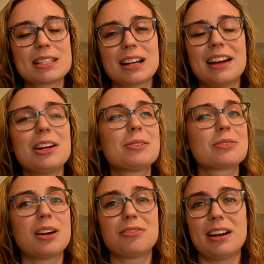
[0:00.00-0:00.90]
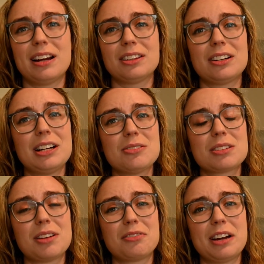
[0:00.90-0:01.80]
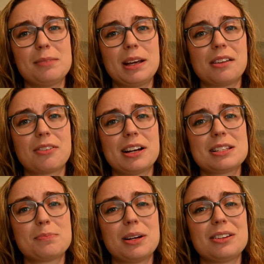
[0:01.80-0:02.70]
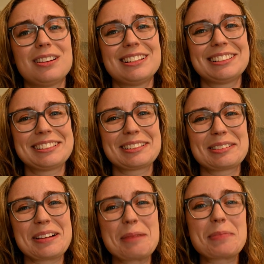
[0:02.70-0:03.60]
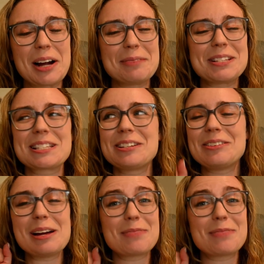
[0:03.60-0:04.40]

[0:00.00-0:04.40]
I know it's a rough ride out there. I know it's a rough ride making friends, but I promise you,